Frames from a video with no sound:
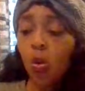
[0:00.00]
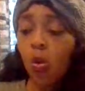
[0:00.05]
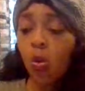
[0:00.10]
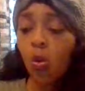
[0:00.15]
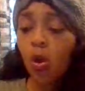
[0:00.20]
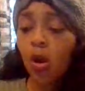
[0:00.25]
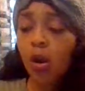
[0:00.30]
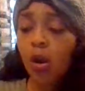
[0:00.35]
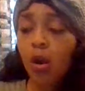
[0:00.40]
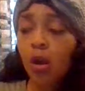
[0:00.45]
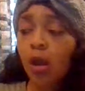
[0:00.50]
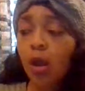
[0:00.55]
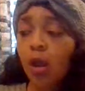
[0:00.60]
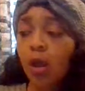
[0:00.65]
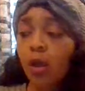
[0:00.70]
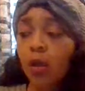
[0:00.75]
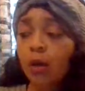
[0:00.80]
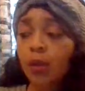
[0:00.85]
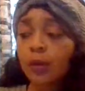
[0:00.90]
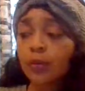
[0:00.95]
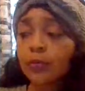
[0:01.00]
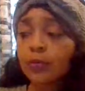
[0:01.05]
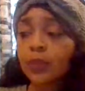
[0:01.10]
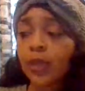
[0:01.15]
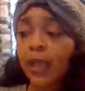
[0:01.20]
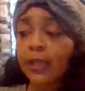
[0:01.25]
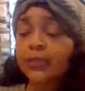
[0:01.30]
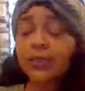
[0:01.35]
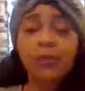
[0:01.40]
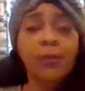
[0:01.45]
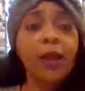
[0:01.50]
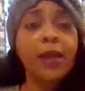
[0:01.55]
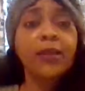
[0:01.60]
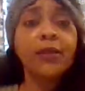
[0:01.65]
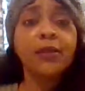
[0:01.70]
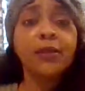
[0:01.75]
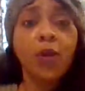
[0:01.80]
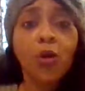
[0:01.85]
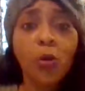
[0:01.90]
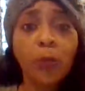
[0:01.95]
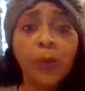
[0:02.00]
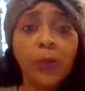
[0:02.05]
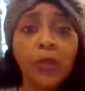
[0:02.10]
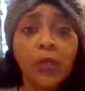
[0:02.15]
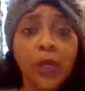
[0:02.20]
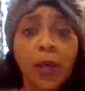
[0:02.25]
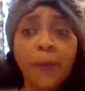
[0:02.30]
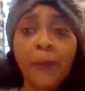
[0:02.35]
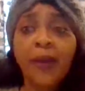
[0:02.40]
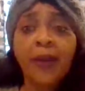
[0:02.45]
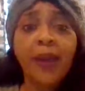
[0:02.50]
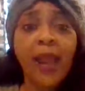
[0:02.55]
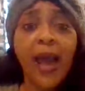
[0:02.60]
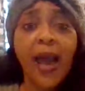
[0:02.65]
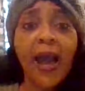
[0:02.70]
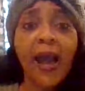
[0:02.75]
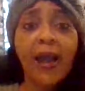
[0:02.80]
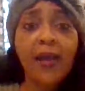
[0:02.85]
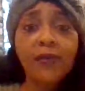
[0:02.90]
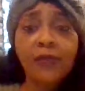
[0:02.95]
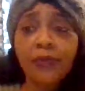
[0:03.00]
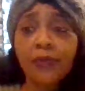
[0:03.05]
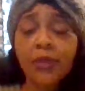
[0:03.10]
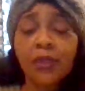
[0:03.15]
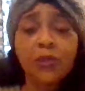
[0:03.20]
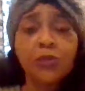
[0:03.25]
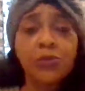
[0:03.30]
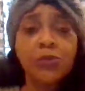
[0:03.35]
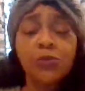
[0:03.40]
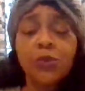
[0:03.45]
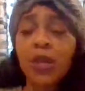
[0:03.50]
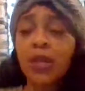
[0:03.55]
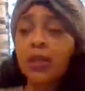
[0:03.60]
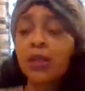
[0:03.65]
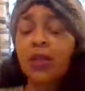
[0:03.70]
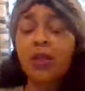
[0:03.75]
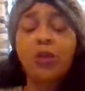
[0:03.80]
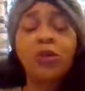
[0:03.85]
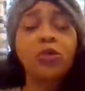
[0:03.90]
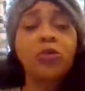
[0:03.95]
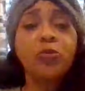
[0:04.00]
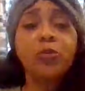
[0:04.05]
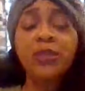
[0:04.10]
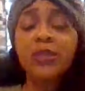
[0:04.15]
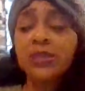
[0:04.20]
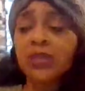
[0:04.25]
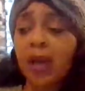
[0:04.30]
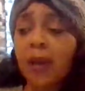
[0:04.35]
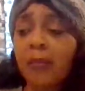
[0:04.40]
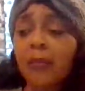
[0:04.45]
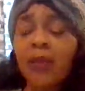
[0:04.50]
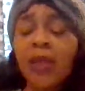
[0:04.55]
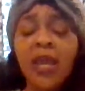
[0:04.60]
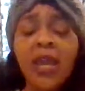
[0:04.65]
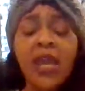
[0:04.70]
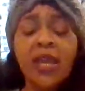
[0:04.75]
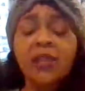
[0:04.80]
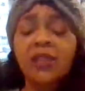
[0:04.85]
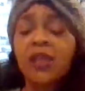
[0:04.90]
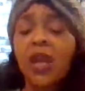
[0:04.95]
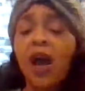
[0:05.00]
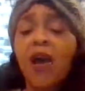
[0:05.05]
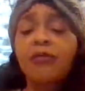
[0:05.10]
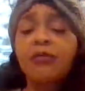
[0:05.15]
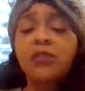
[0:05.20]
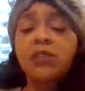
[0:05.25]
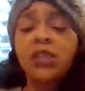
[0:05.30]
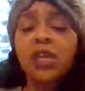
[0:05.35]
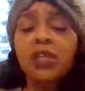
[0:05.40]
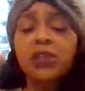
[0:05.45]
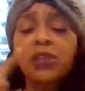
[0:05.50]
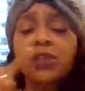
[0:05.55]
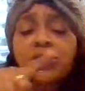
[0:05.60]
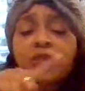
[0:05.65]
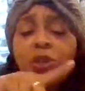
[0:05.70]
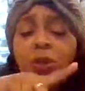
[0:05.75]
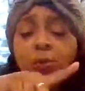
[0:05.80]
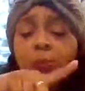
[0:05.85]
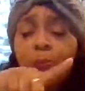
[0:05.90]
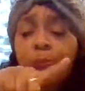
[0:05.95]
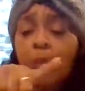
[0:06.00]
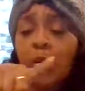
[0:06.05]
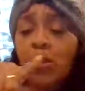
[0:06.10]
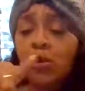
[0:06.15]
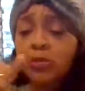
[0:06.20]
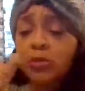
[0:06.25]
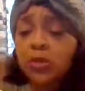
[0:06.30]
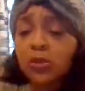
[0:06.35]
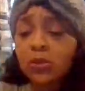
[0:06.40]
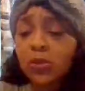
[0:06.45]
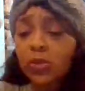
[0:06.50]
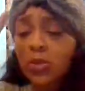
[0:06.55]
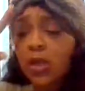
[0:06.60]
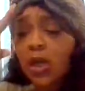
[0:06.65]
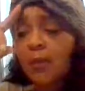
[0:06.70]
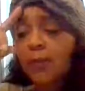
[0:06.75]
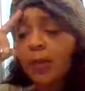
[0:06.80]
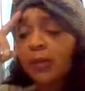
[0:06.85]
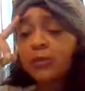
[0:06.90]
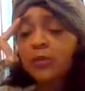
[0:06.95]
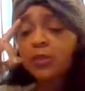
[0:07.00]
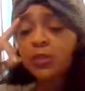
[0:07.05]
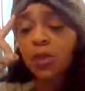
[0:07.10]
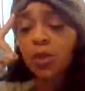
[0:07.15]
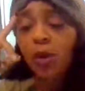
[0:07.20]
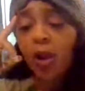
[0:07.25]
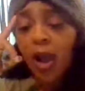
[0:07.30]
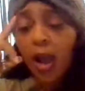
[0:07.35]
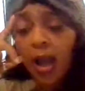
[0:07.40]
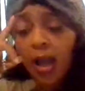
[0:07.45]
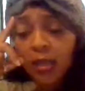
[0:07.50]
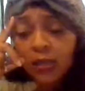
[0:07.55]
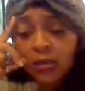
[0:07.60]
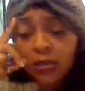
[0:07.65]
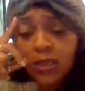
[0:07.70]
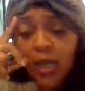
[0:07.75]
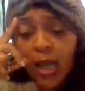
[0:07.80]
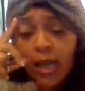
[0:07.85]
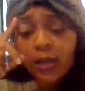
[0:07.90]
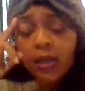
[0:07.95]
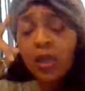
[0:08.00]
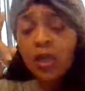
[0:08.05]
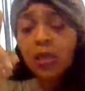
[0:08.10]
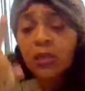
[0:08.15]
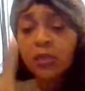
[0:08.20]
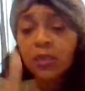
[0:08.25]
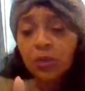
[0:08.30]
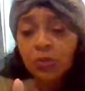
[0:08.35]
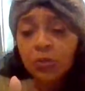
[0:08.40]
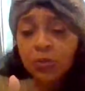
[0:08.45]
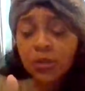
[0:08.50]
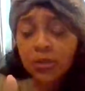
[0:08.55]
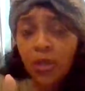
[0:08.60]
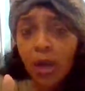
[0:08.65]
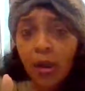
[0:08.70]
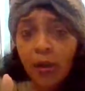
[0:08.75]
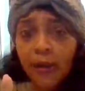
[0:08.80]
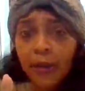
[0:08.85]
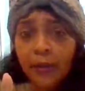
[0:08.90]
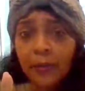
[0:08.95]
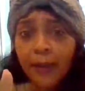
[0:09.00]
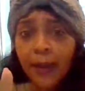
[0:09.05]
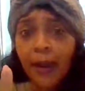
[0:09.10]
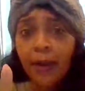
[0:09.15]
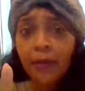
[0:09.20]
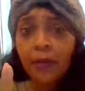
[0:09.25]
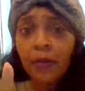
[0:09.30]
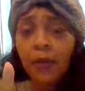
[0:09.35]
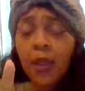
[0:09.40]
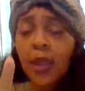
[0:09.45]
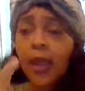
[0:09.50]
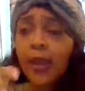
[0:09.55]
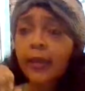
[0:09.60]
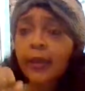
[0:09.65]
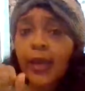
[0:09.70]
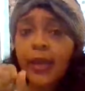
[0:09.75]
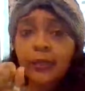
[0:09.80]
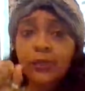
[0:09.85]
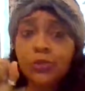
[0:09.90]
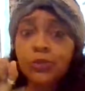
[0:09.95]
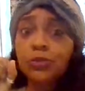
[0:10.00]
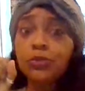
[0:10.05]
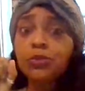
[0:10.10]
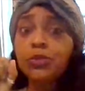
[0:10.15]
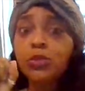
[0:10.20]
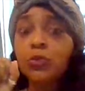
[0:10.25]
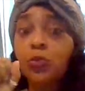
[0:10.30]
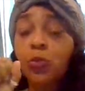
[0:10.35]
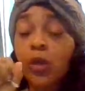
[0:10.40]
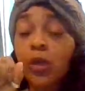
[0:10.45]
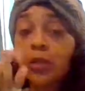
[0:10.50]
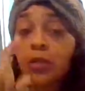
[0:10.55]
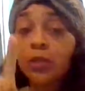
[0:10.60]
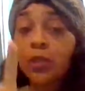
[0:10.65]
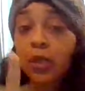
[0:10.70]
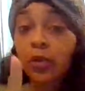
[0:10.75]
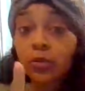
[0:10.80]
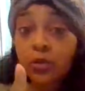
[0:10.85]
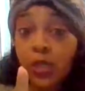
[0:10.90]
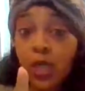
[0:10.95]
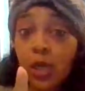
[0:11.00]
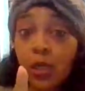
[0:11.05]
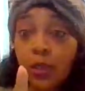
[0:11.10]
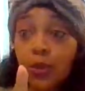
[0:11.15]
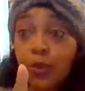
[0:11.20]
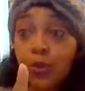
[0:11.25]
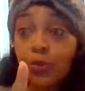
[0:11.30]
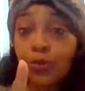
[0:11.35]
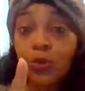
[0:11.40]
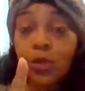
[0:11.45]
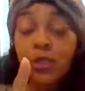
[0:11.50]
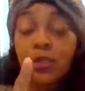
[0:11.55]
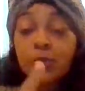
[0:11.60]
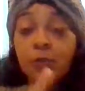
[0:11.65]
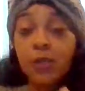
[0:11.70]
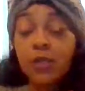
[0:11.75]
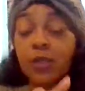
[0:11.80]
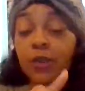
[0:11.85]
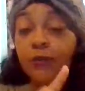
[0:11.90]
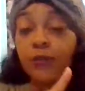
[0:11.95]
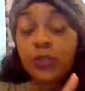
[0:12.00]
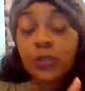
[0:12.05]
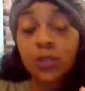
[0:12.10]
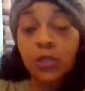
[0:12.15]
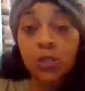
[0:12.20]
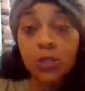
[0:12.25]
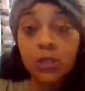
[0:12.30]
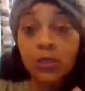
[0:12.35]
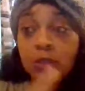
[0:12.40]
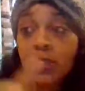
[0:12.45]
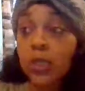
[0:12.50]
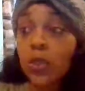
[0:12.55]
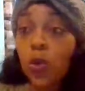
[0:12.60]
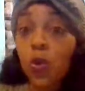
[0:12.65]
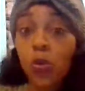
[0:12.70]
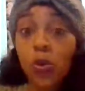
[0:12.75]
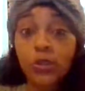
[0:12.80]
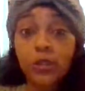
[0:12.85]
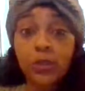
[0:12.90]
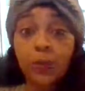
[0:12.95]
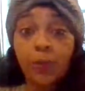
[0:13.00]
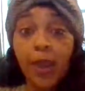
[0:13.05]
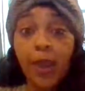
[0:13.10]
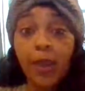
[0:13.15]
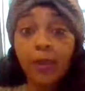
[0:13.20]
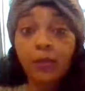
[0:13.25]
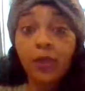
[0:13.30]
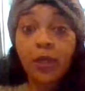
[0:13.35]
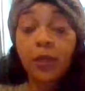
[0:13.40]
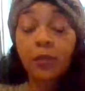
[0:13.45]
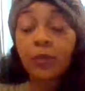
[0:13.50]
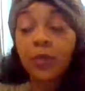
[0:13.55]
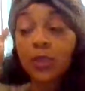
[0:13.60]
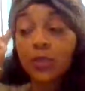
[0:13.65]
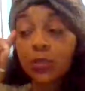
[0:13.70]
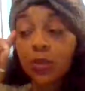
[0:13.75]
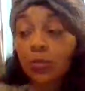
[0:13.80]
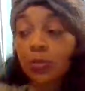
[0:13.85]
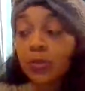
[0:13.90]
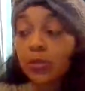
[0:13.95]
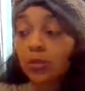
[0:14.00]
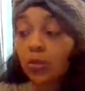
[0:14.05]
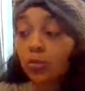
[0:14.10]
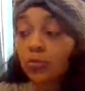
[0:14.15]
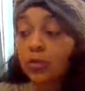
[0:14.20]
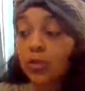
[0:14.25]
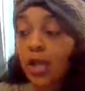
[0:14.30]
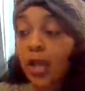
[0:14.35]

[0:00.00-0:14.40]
or uh, like somebody opening up a live, and you and it'll be something, and then all of a sudden a certain person will come up to your hindsight that it was talking about. And that's usually what they're telling you, if it's a good thing or it's a bad thing, because there'll be certain